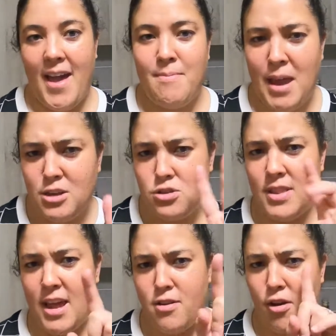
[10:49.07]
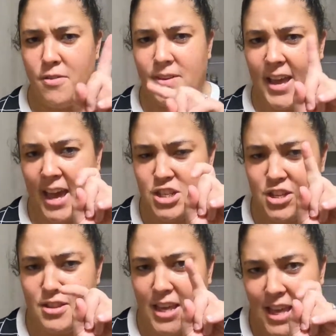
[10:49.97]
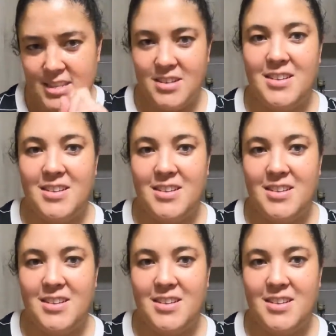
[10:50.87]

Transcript: and make sure that notification thingy is